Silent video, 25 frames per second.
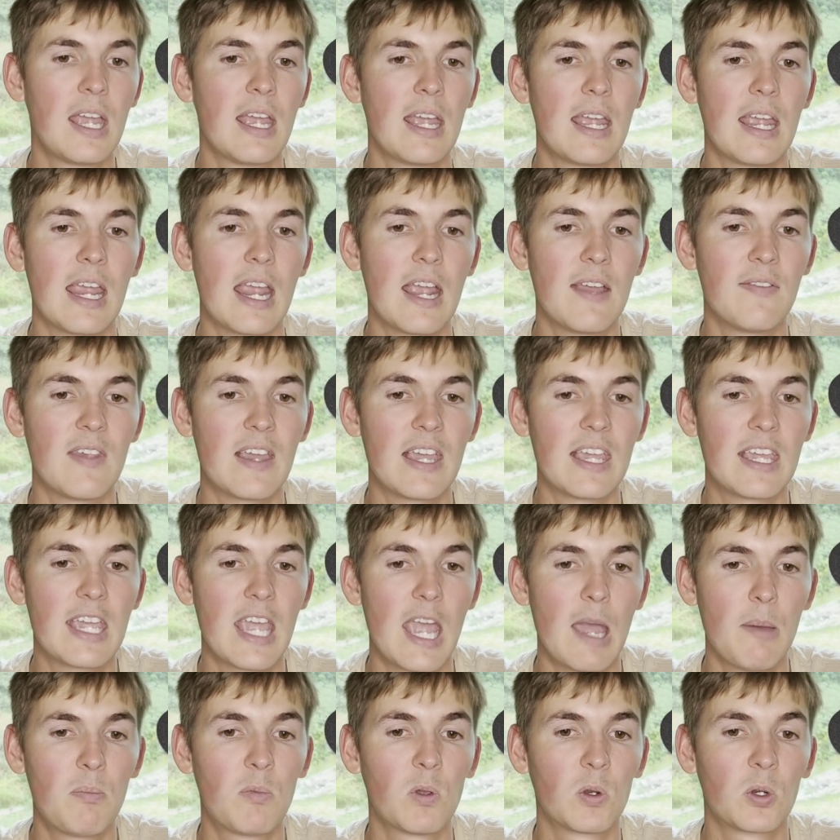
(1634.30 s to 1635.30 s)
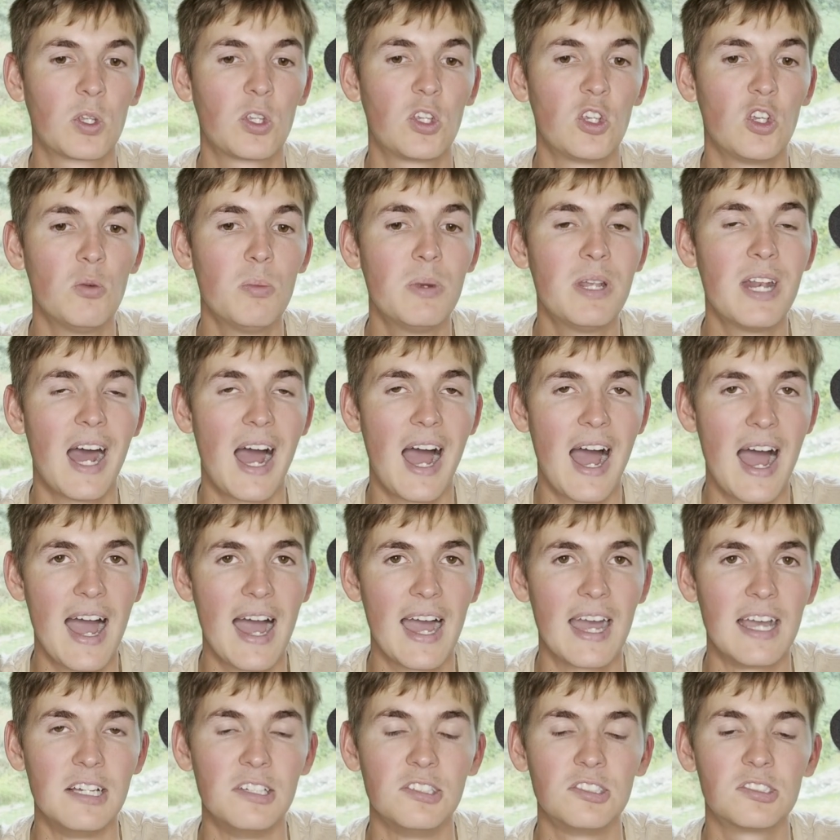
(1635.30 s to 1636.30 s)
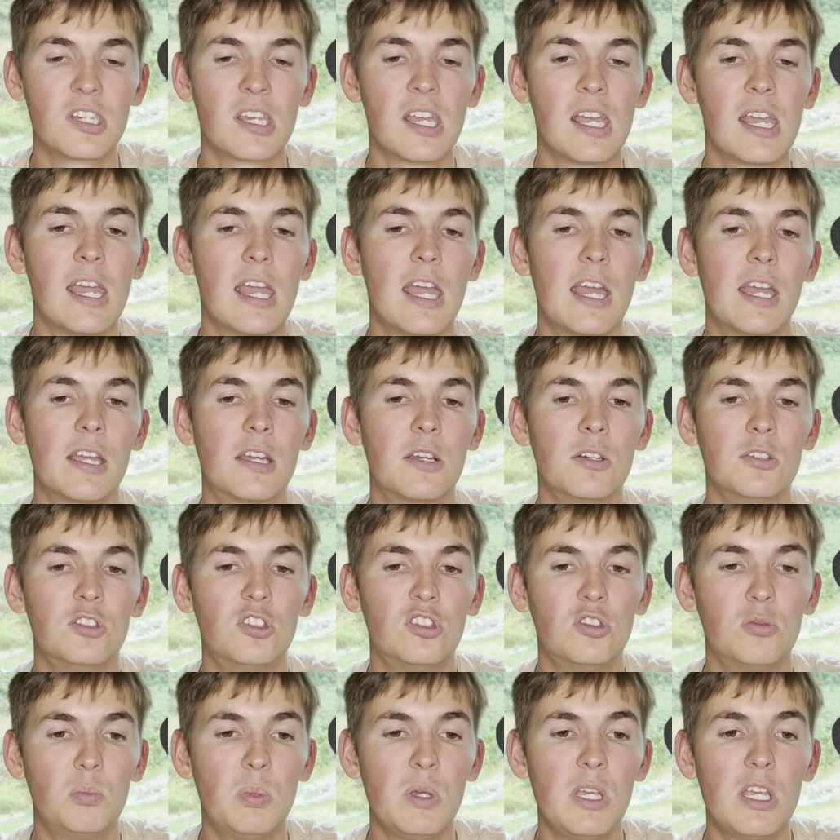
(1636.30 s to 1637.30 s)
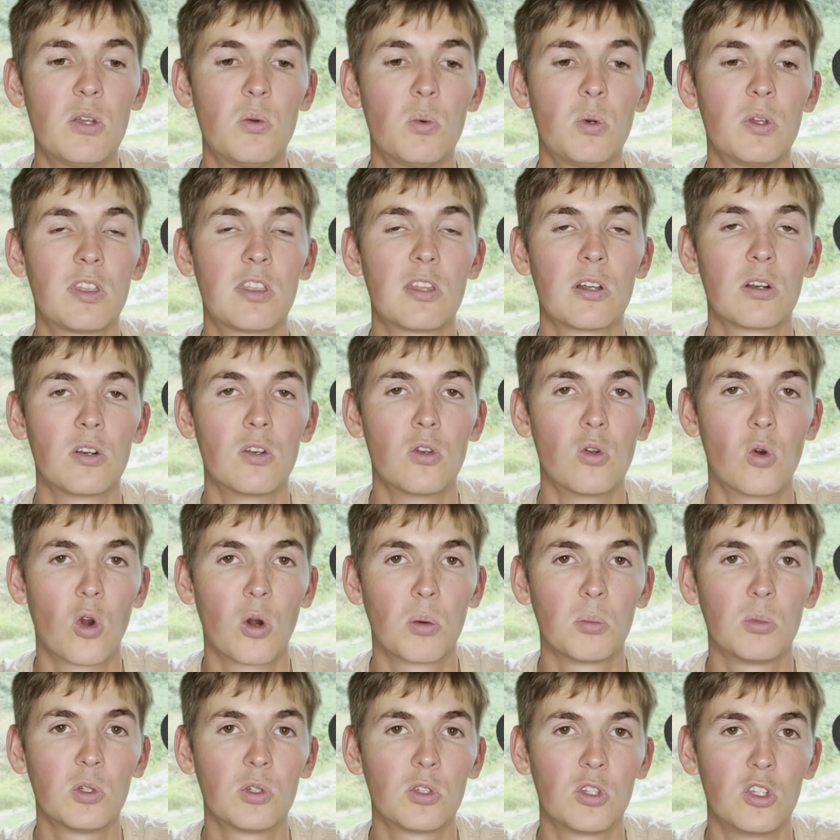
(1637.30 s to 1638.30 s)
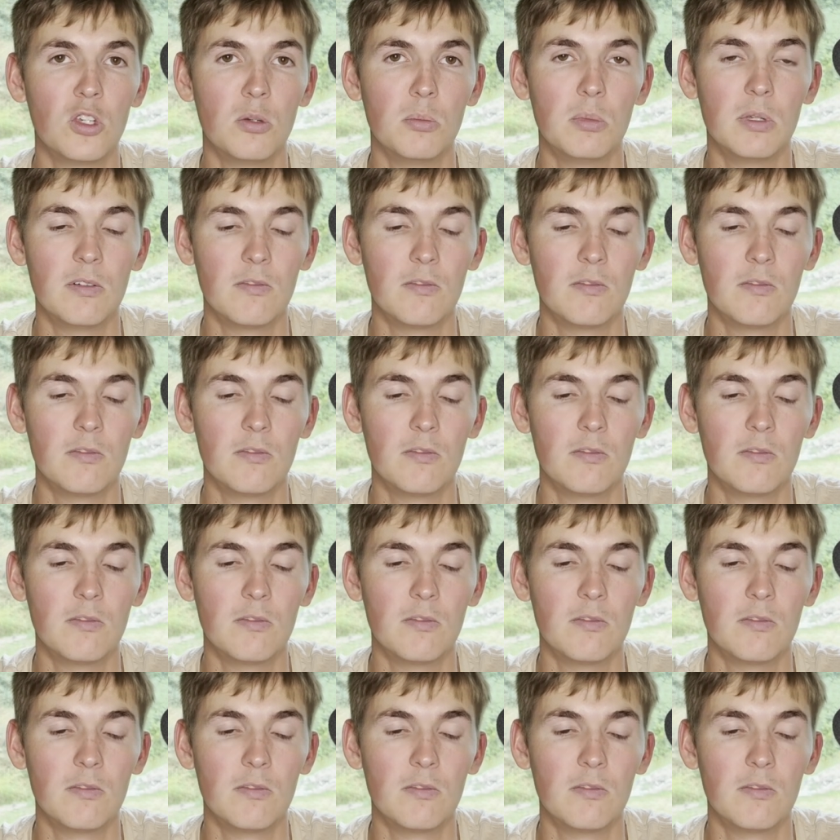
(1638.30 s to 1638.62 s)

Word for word: and they kept their human eyes and could speak with their normal human